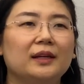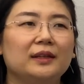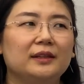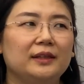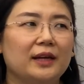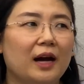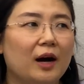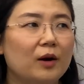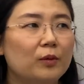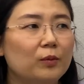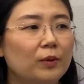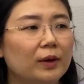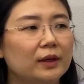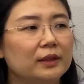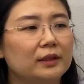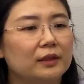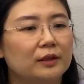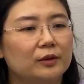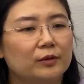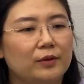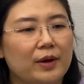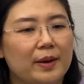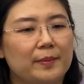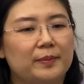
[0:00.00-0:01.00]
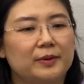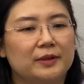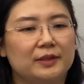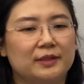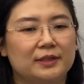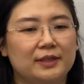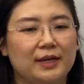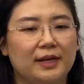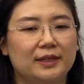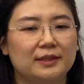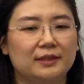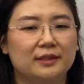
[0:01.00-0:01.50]
Yang water
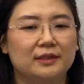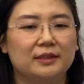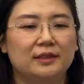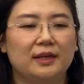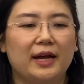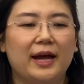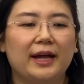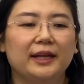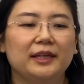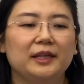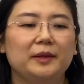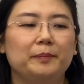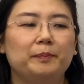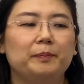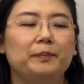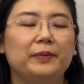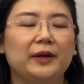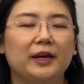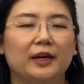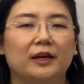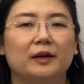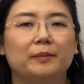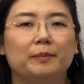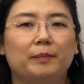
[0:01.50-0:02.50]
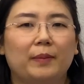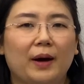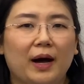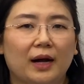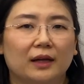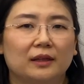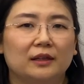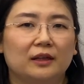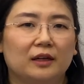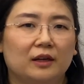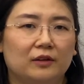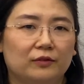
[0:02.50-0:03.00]
represents any big
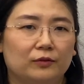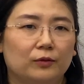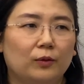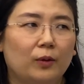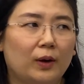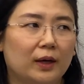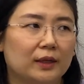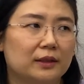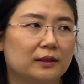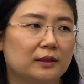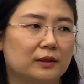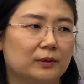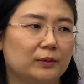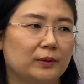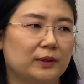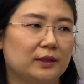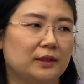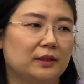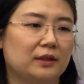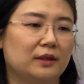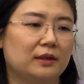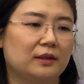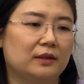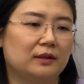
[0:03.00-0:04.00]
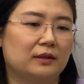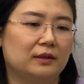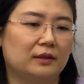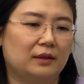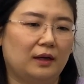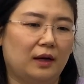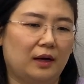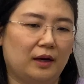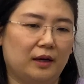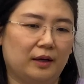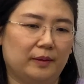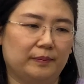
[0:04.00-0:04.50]
body of water with
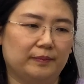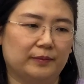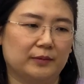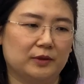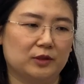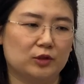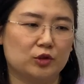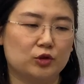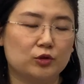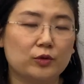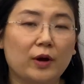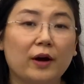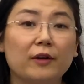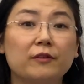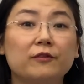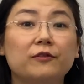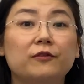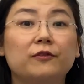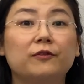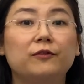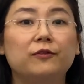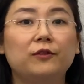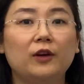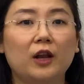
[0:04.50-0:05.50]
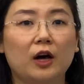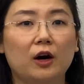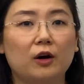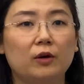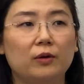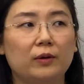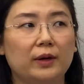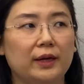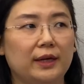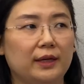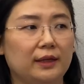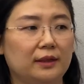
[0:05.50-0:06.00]
strong
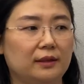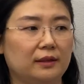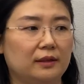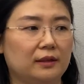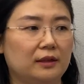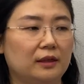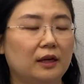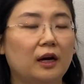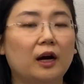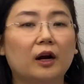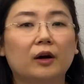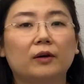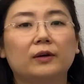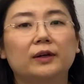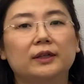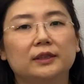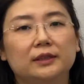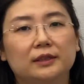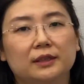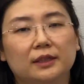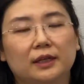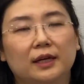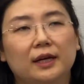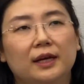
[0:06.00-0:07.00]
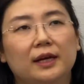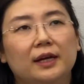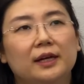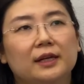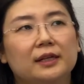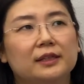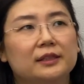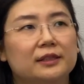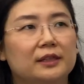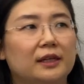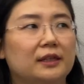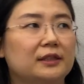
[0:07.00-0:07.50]
flowing current,
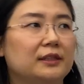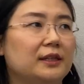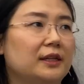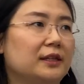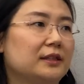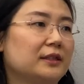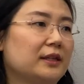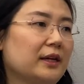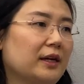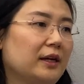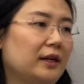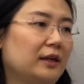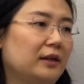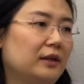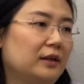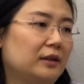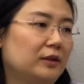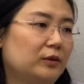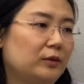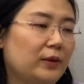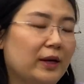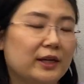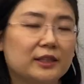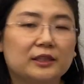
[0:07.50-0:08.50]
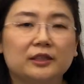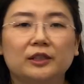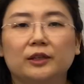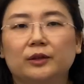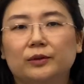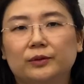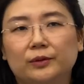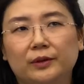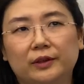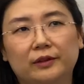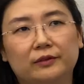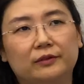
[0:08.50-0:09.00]
such as like a
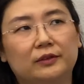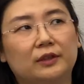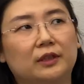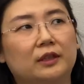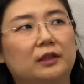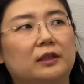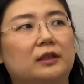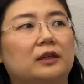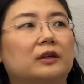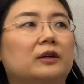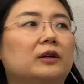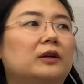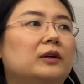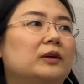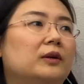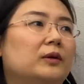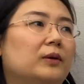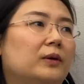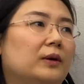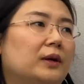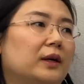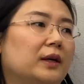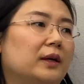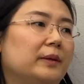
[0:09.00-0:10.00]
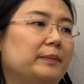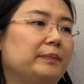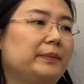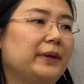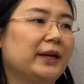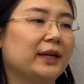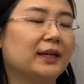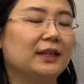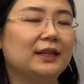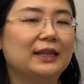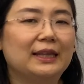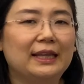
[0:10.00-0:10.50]
rushing river or a
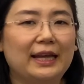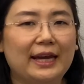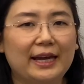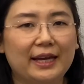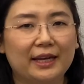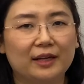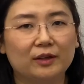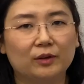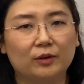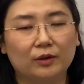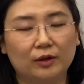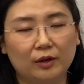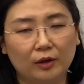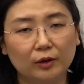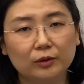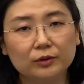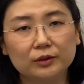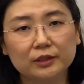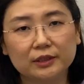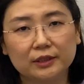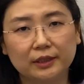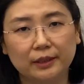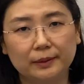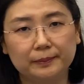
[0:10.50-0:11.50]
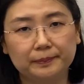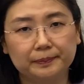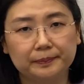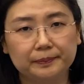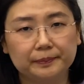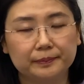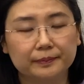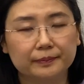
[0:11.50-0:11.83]
big lake or ocean.